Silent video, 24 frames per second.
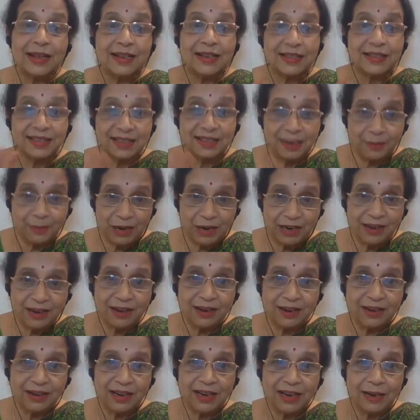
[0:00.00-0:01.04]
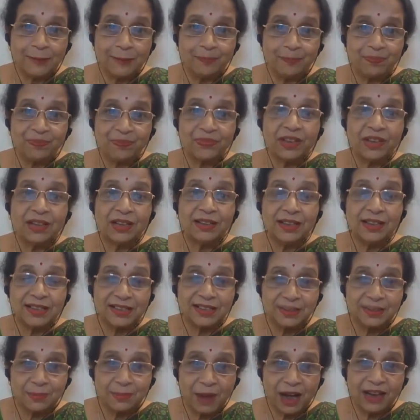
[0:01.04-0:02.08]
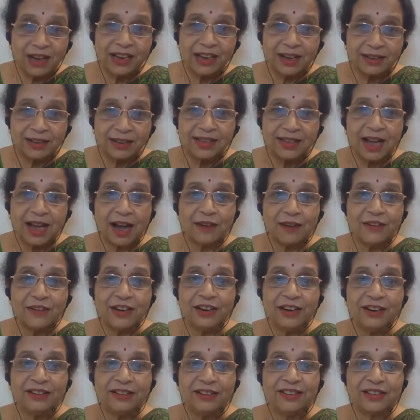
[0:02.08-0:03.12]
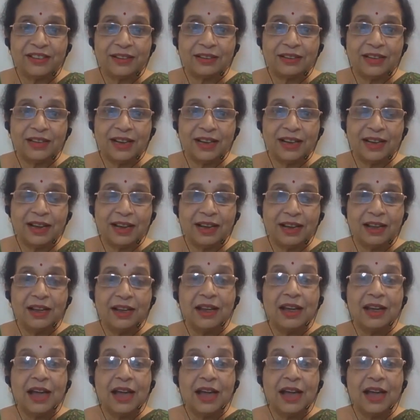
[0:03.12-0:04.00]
Similarly, this Maya's Avarana Shakti